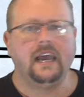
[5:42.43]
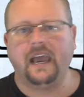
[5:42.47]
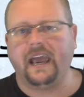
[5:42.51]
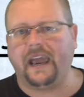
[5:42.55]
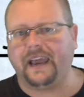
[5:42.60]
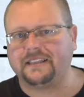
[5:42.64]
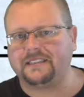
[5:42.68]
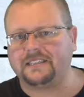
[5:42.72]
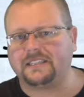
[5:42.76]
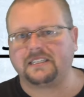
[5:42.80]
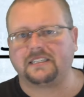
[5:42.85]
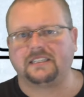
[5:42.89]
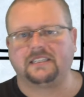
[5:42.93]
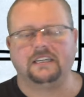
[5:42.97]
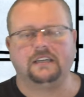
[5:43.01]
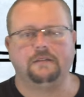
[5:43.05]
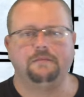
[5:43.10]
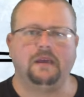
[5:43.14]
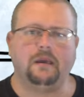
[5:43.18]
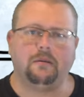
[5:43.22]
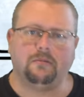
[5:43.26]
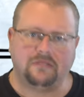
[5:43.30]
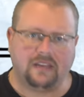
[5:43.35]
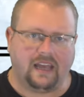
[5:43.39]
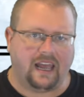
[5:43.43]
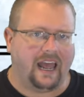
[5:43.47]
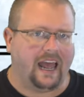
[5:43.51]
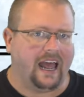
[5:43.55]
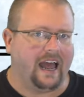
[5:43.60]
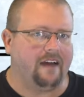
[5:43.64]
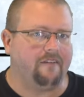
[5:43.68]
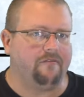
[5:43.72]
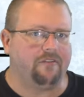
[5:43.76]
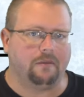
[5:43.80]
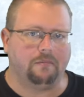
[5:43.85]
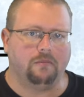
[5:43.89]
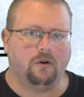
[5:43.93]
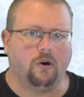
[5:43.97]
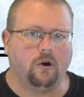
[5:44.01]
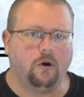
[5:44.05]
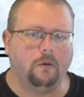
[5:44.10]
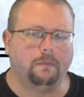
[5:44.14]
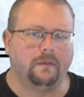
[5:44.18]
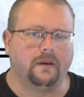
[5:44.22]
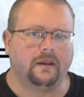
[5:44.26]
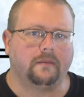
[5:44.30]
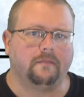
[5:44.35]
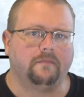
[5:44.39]
and still be able to have them
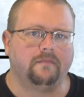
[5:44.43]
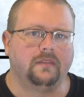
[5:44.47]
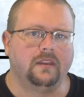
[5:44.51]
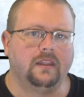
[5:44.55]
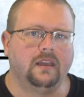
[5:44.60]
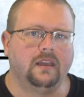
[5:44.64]
open.